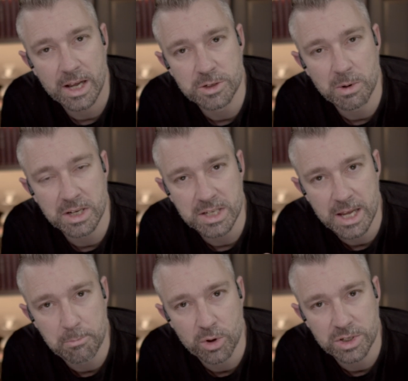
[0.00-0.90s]
as well as
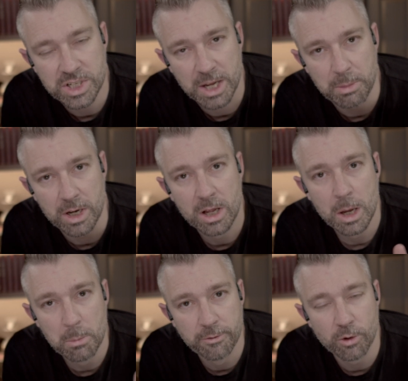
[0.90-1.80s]
input shaping
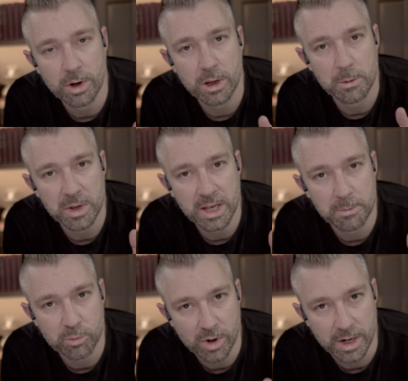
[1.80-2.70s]
before you can
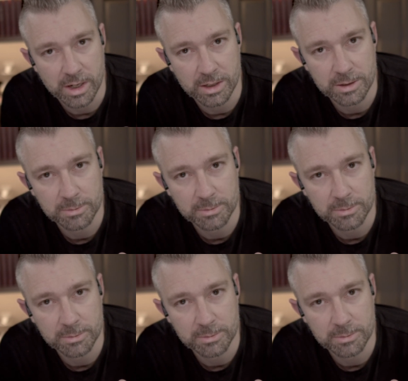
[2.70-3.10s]
begin printing.